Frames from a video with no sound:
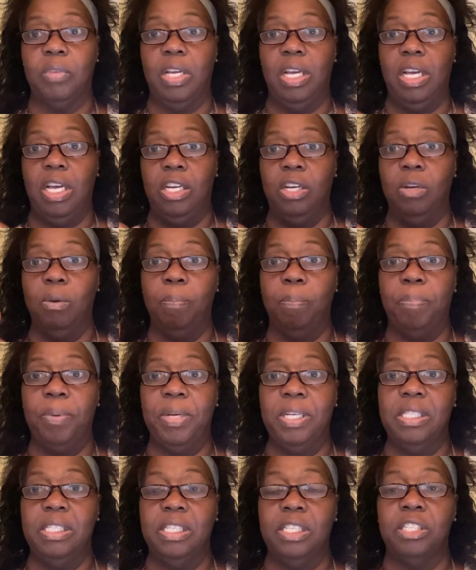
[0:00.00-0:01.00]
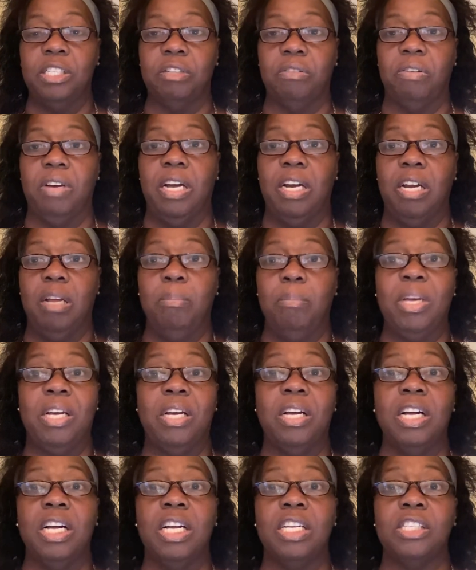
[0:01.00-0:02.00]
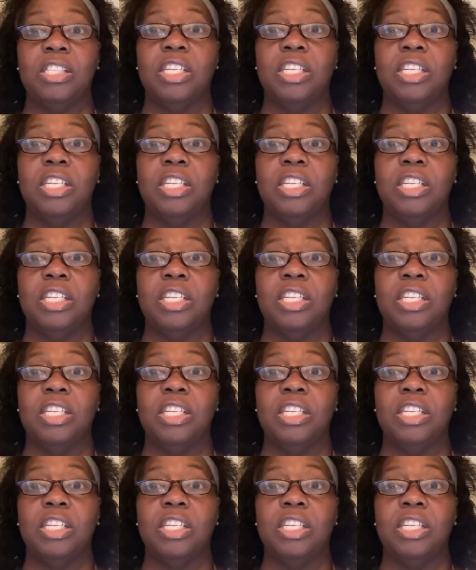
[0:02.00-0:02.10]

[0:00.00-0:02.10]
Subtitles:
in your business credit because